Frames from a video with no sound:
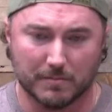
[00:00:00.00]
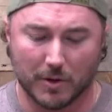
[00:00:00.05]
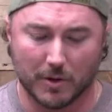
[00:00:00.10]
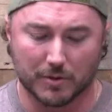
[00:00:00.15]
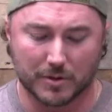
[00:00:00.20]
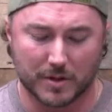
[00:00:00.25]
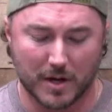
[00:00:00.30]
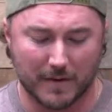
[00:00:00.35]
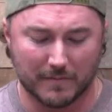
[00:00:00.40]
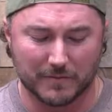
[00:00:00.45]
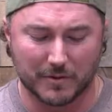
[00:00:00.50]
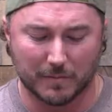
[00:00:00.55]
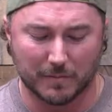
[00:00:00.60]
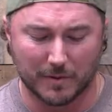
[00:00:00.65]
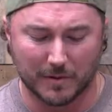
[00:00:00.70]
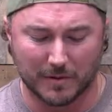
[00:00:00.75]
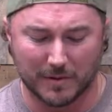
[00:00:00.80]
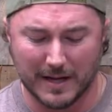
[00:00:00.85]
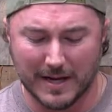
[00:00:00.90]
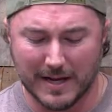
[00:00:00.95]
most
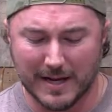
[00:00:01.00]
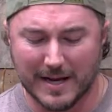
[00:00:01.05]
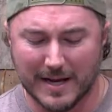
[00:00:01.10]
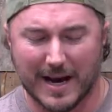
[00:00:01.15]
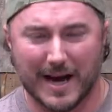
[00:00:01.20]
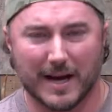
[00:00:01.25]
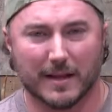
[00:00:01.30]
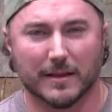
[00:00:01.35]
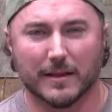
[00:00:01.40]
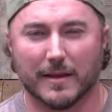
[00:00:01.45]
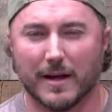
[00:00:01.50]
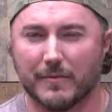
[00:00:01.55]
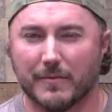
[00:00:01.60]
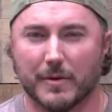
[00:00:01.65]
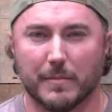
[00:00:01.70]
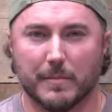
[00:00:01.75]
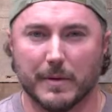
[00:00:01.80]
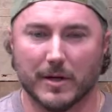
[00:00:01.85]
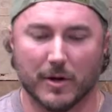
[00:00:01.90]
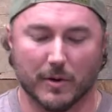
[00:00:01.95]
comfortable. I love
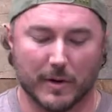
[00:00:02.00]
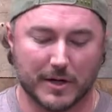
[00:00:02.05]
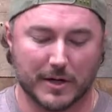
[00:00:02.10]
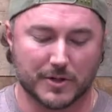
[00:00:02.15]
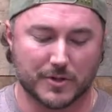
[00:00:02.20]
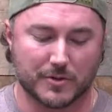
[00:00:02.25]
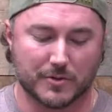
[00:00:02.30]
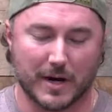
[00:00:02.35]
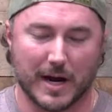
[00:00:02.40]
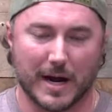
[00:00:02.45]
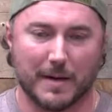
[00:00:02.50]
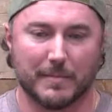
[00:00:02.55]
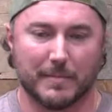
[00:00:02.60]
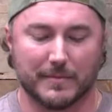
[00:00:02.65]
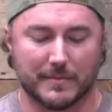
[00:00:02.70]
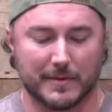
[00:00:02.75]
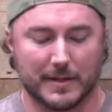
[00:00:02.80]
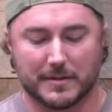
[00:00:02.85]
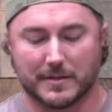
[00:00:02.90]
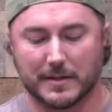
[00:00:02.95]
the BOA strap.
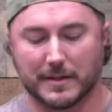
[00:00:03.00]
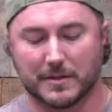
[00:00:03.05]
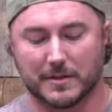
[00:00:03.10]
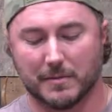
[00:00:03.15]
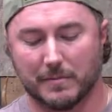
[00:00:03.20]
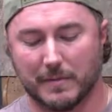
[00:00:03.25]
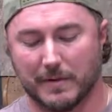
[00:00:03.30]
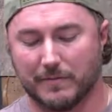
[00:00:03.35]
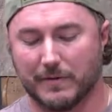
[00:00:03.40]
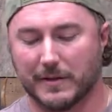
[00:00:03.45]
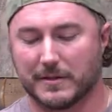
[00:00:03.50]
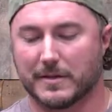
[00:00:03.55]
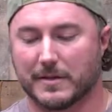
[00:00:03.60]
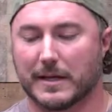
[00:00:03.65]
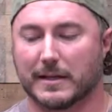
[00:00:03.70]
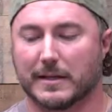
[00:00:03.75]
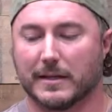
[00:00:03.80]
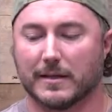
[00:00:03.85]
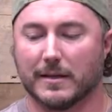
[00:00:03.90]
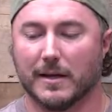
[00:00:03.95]
This thing to me fits
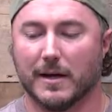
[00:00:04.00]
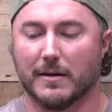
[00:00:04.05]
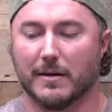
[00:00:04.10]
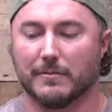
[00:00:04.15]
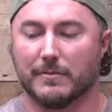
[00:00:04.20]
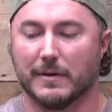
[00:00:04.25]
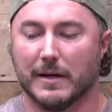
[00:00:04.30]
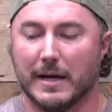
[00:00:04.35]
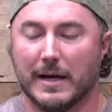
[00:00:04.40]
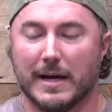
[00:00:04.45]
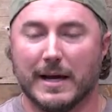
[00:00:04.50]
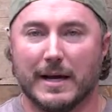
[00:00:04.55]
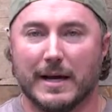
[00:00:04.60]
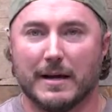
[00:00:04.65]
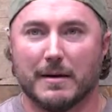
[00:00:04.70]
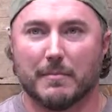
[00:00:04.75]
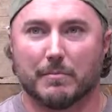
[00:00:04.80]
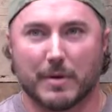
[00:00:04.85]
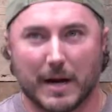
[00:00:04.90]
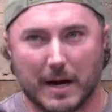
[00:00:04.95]
like a glove.
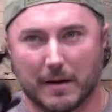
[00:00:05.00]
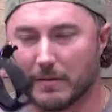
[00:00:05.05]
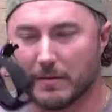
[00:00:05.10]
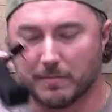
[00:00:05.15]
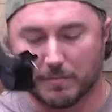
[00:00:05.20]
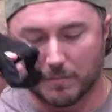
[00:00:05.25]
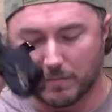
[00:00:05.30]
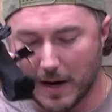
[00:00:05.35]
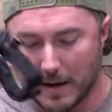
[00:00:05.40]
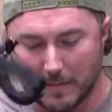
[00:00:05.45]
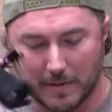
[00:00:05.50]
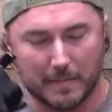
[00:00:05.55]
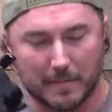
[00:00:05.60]
Probably